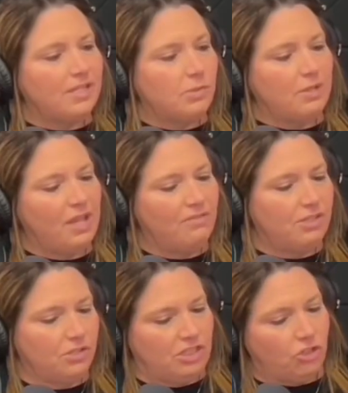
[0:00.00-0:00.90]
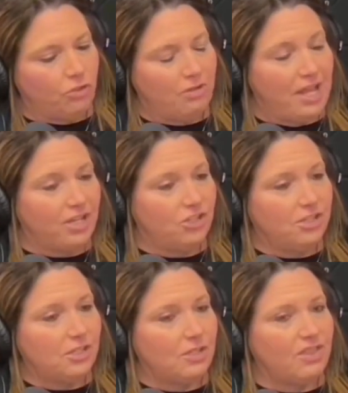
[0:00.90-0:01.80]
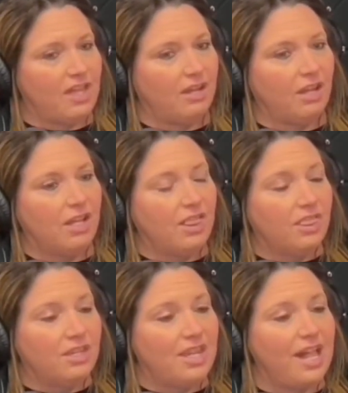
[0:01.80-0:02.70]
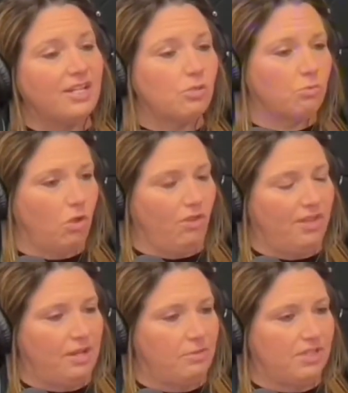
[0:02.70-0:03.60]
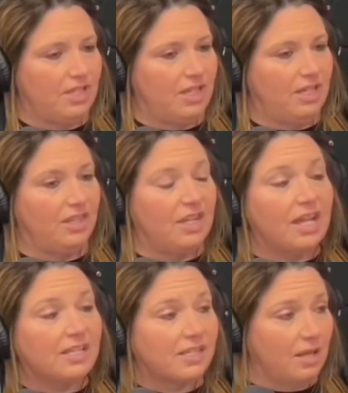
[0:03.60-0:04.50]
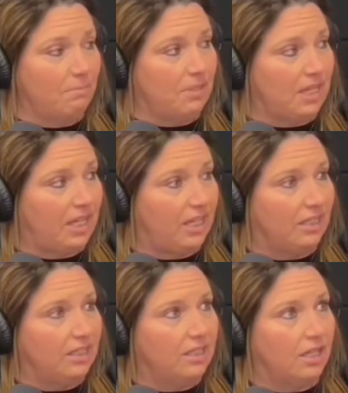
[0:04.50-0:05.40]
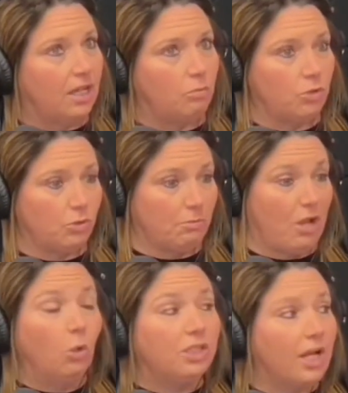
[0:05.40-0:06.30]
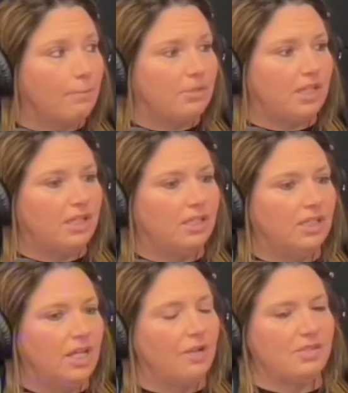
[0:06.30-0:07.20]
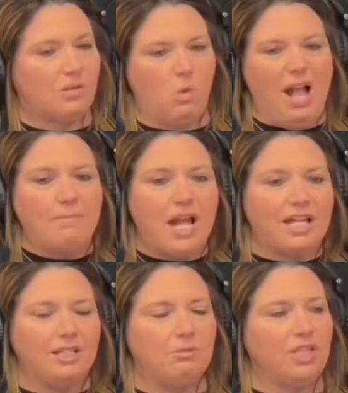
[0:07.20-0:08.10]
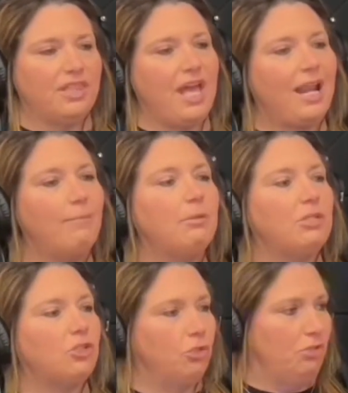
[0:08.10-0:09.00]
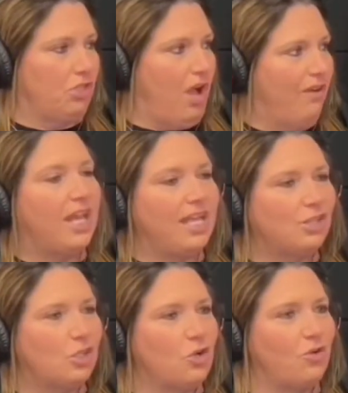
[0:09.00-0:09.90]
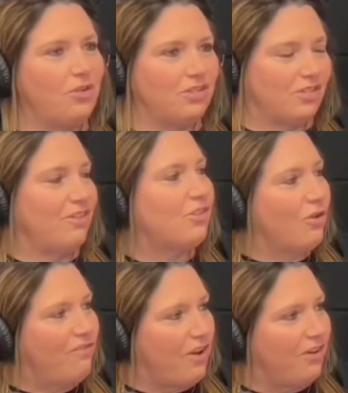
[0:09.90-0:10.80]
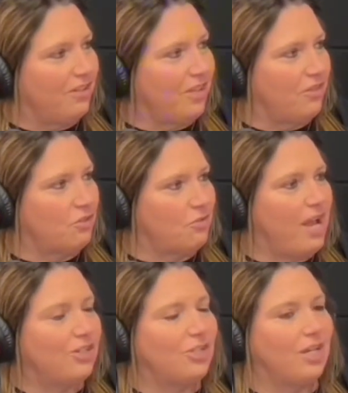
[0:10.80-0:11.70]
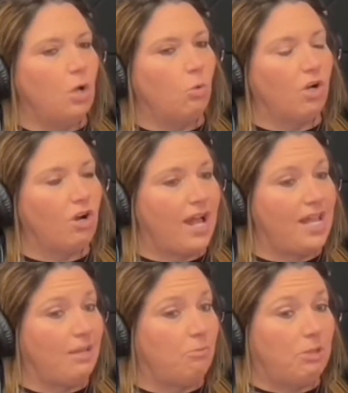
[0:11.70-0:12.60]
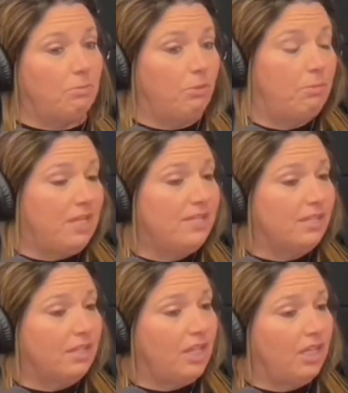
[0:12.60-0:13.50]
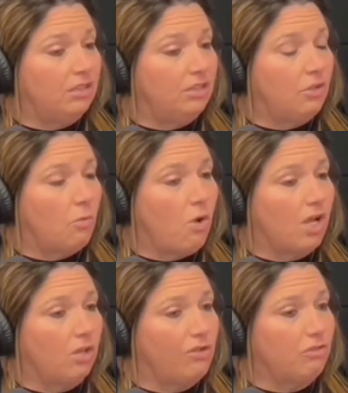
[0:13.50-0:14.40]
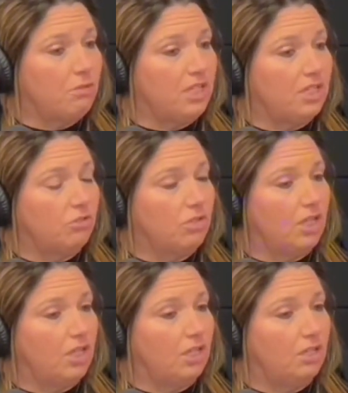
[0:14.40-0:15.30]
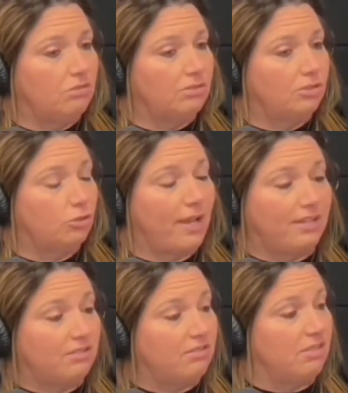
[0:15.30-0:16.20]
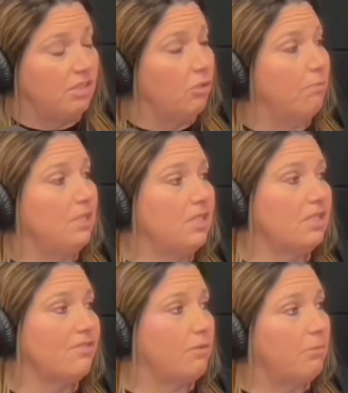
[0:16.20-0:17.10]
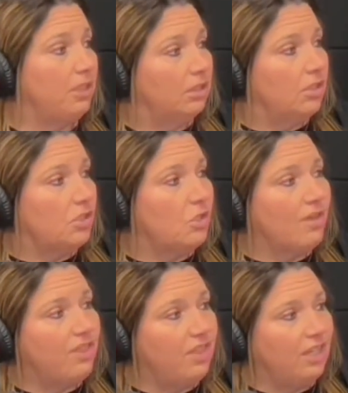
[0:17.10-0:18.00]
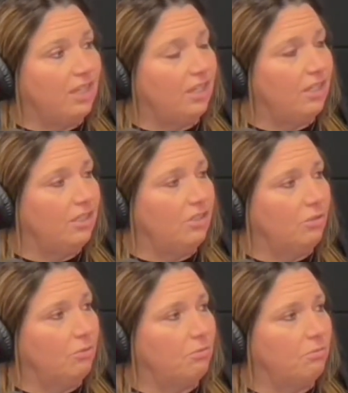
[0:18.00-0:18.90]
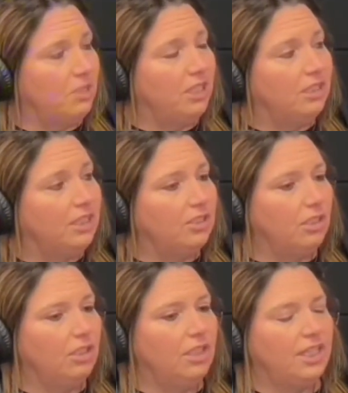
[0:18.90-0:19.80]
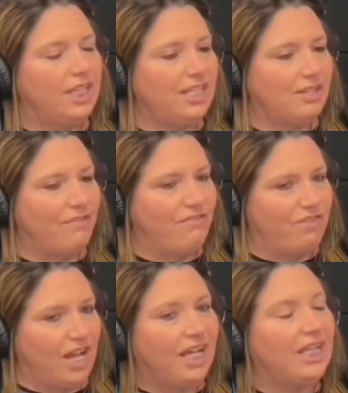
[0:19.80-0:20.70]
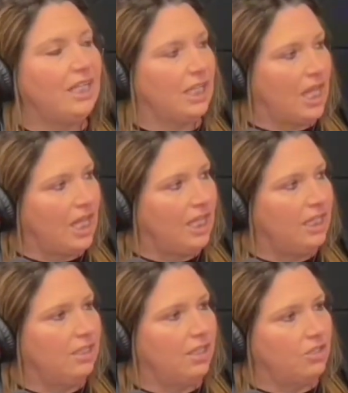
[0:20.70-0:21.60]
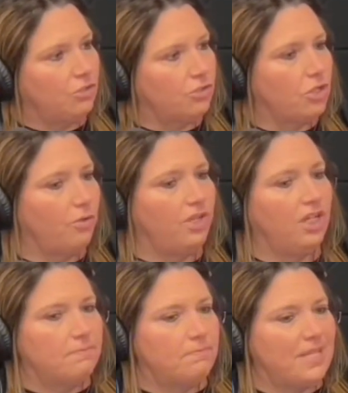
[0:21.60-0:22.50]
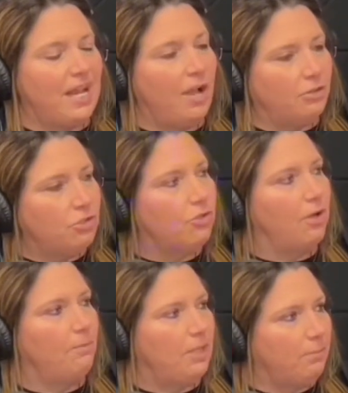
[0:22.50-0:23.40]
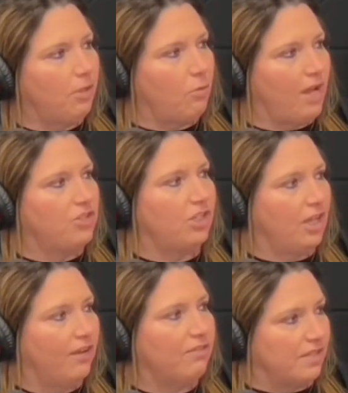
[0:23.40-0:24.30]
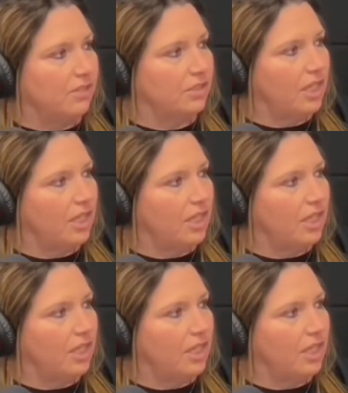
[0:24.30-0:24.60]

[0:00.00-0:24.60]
we have these knee-jerk reactions. So then the next role that I was in the next company, which was my own company, I was like, well, I'm not going to be like that. I'm going to be too soft. And so it's so far in the other direction where I had people basically, walk all over me and try to steal business from me. So I think, being a leader, it's a fine line that you're toting, and how you show up, people are watching every single day.